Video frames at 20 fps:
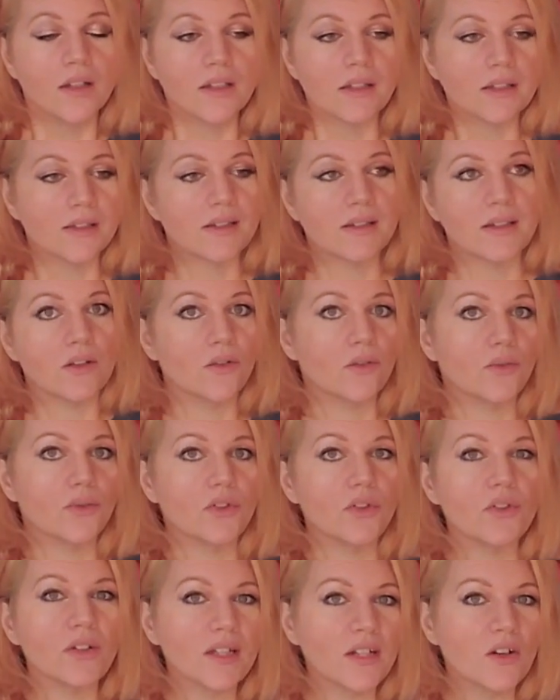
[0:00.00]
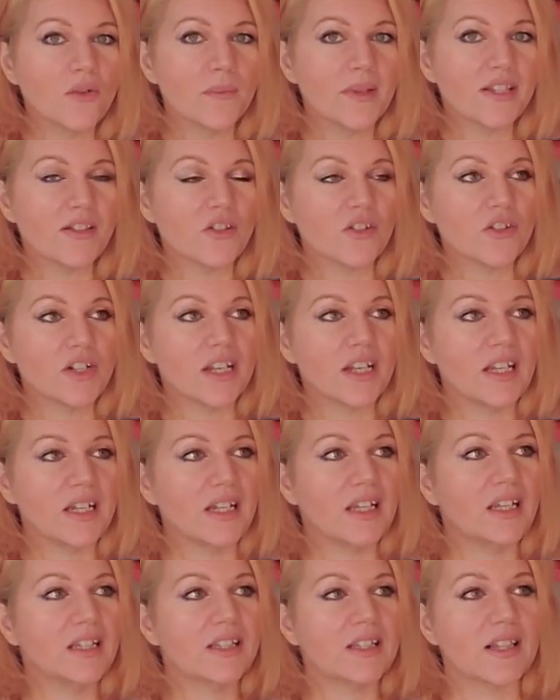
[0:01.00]
So you can almost turn
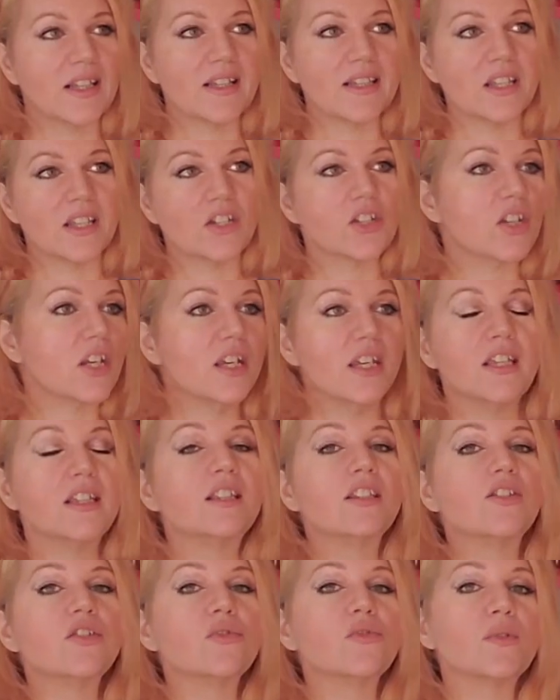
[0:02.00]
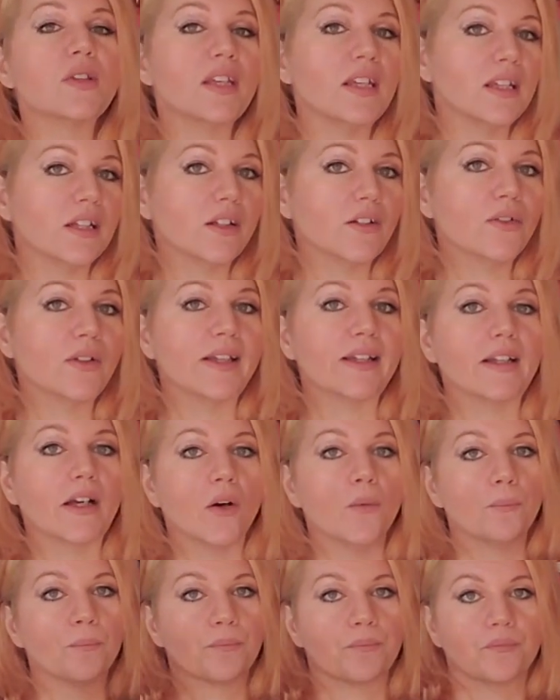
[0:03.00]
any side dish into keto. Like,
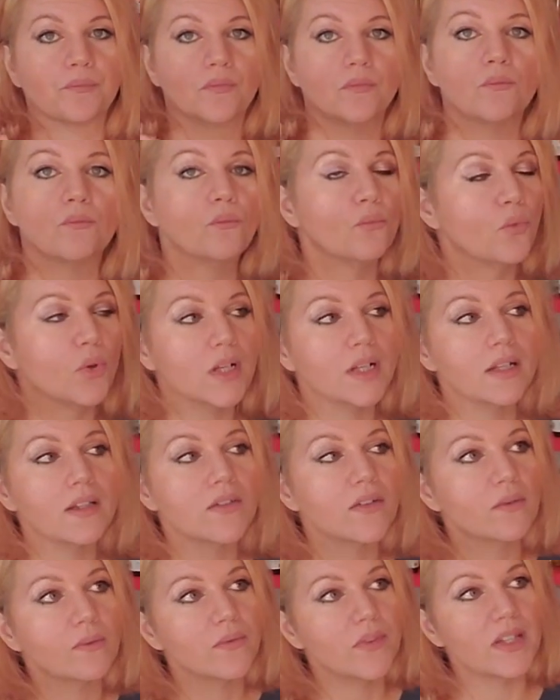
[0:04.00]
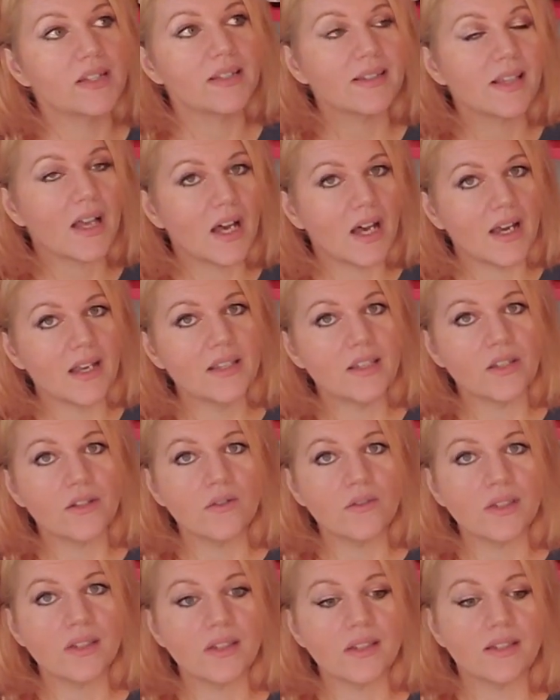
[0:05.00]
one of the things I do,
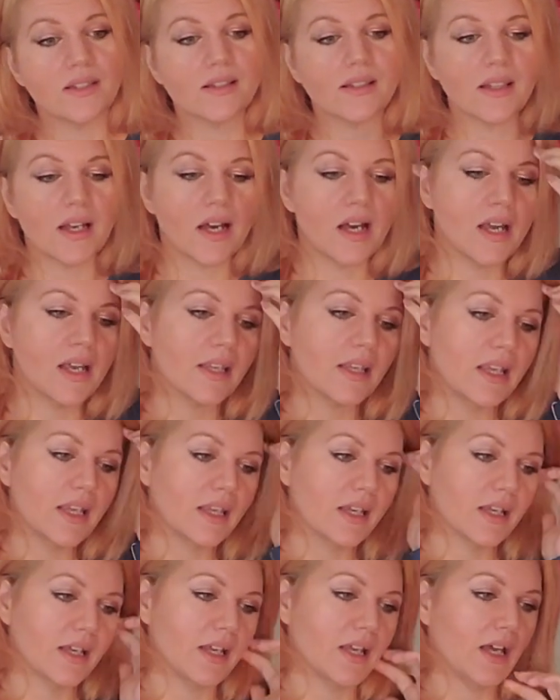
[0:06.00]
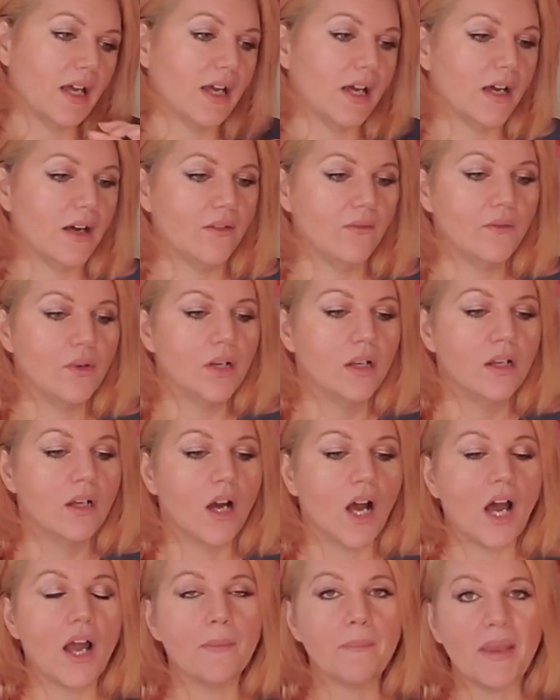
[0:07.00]
since I can't have,
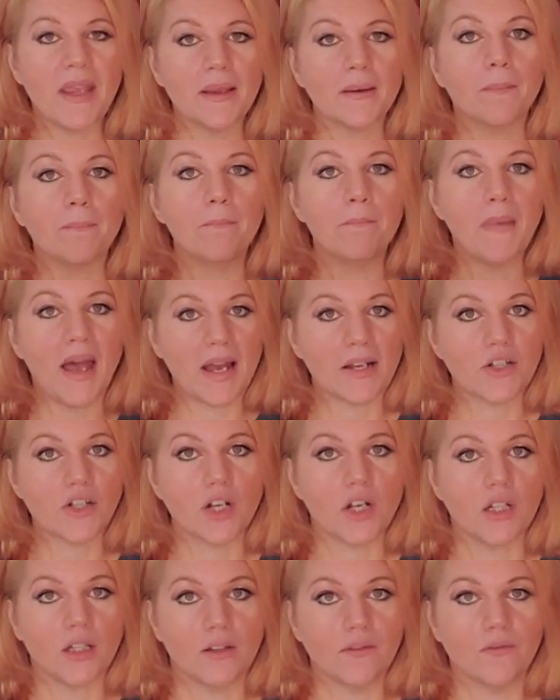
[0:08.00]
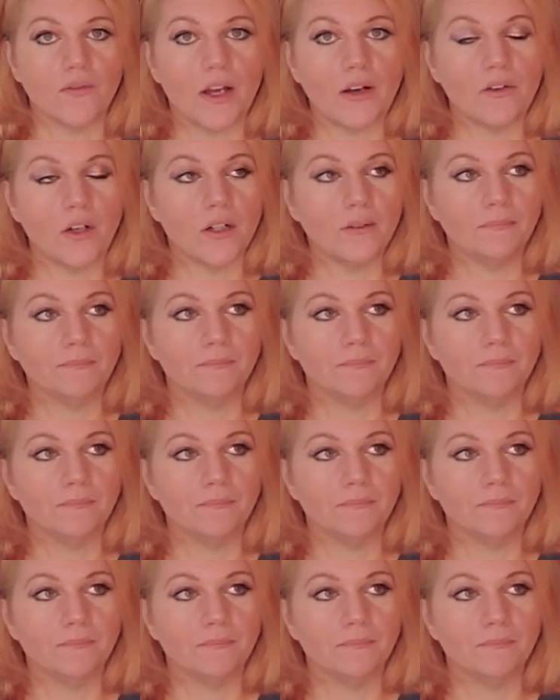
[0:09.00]
I make mashed cauliflower.